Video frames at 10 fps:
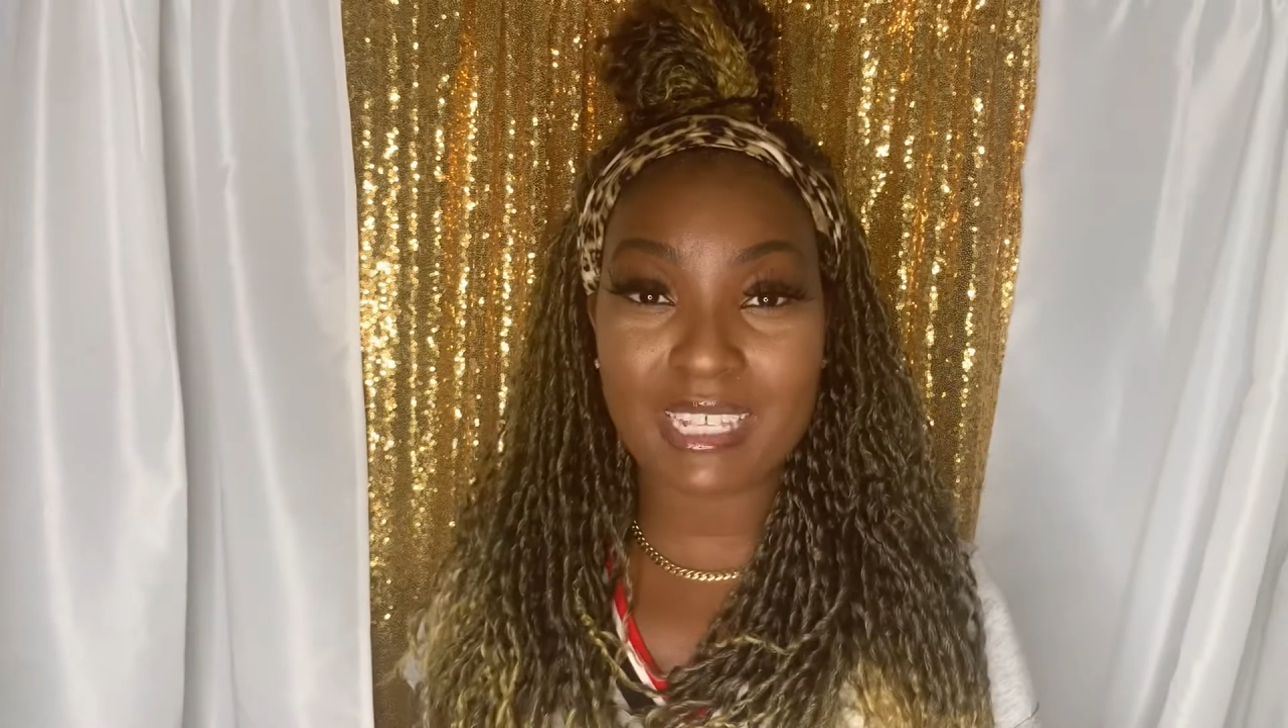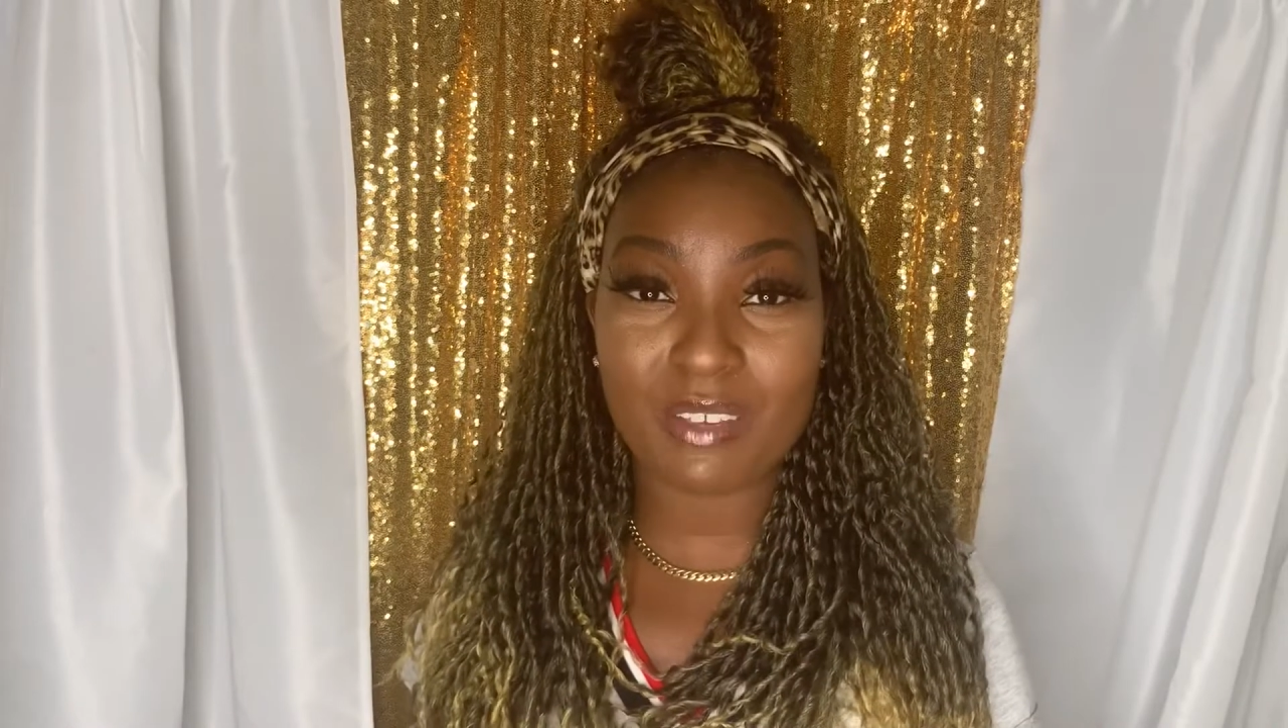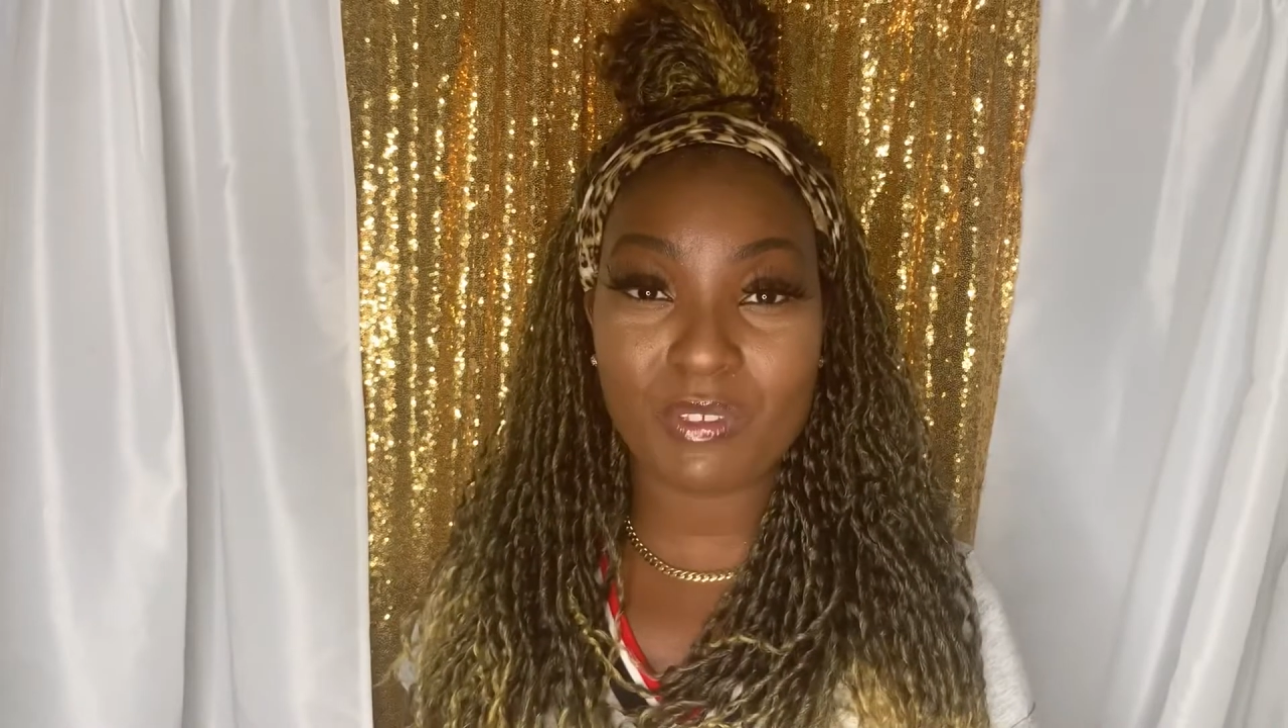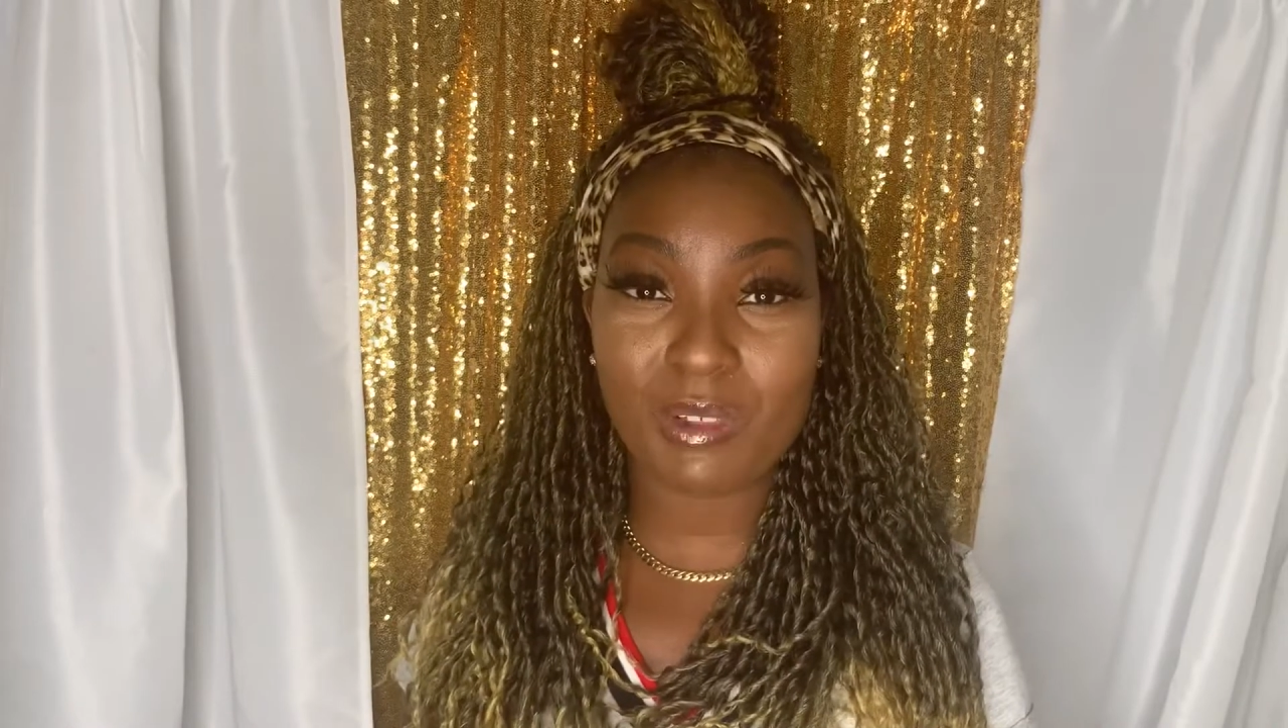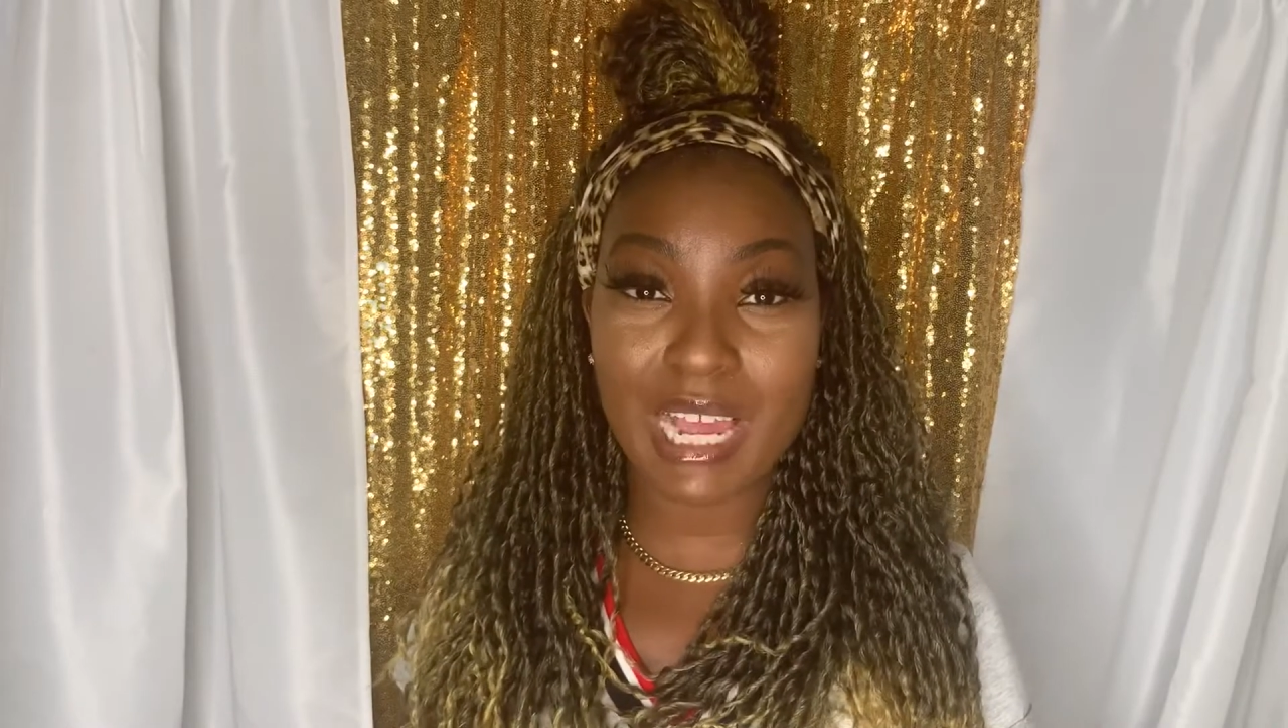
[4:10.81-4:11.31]
If
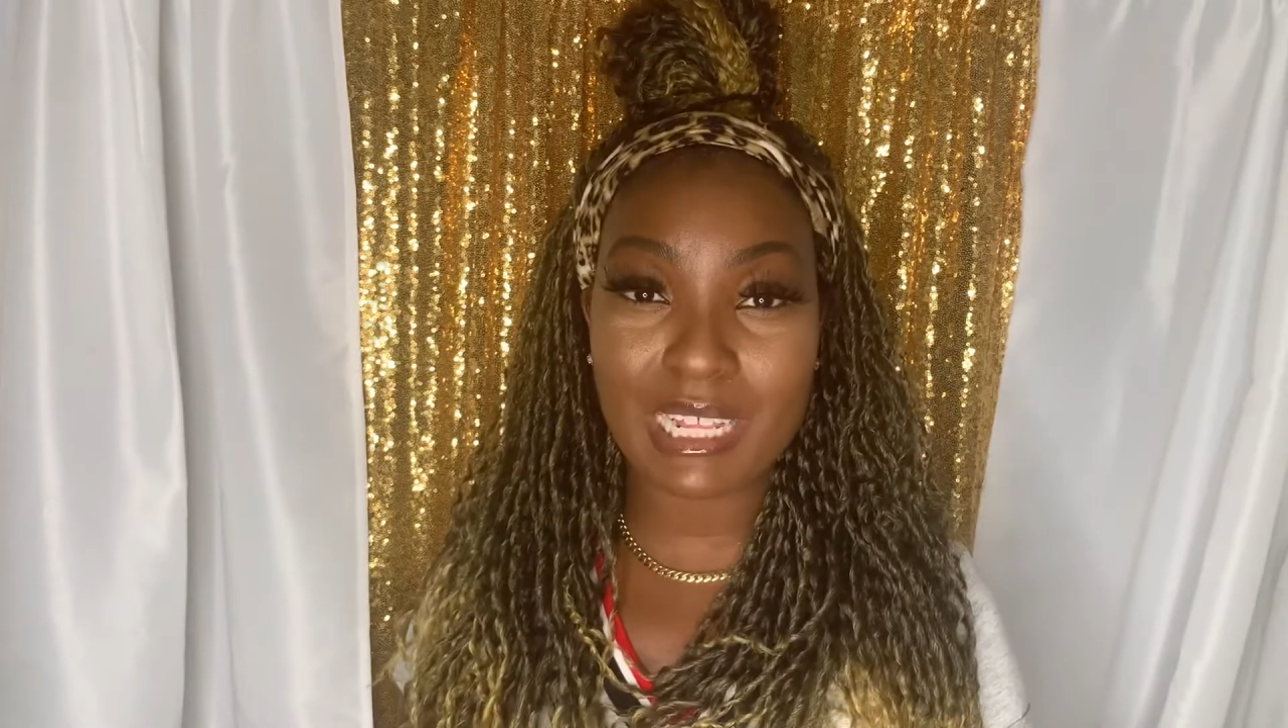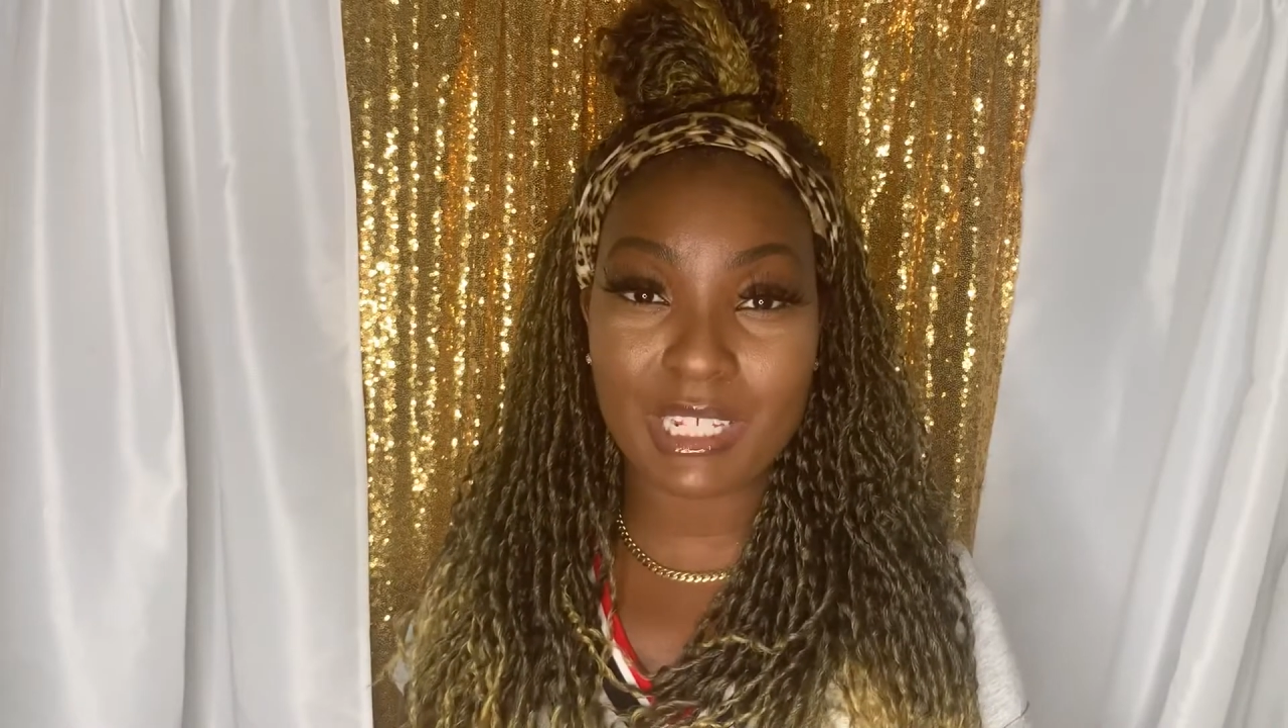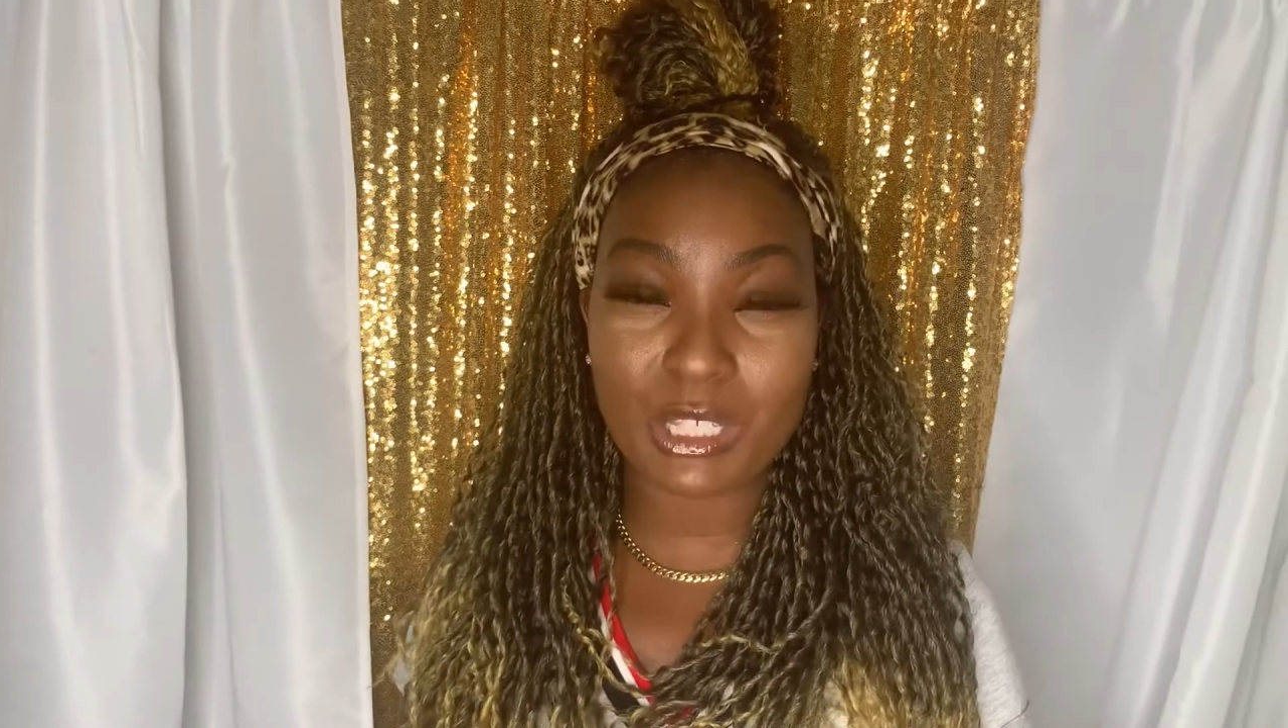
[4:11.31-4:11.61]
you like this